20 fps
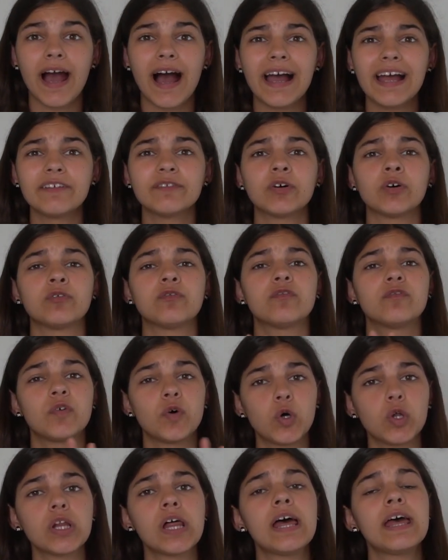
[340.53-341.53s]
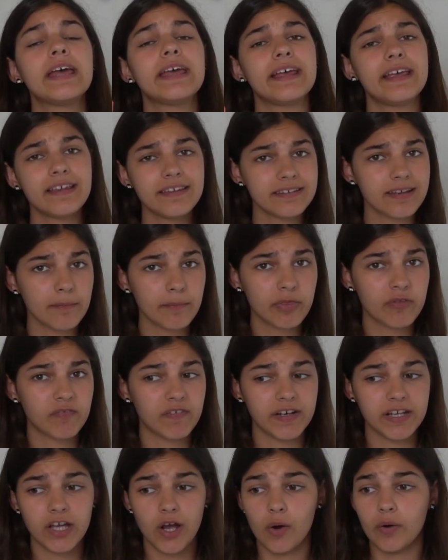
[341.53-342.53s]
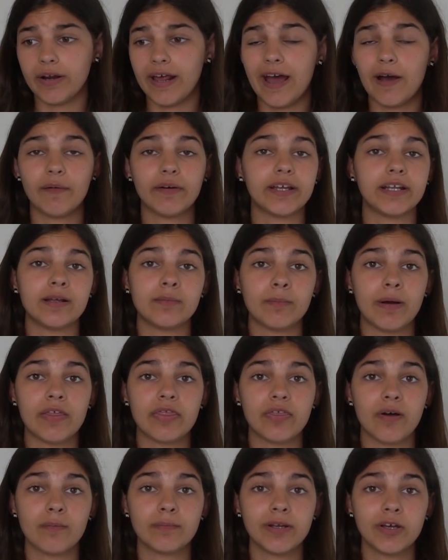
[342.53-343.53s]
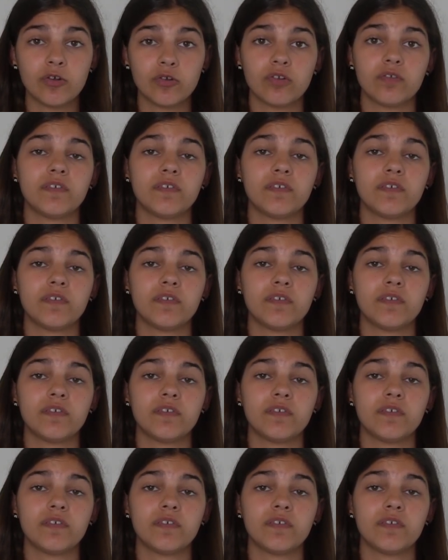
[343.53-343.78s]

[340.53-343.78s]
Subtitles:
I have a full in-depth video on how I edit my thumbnails,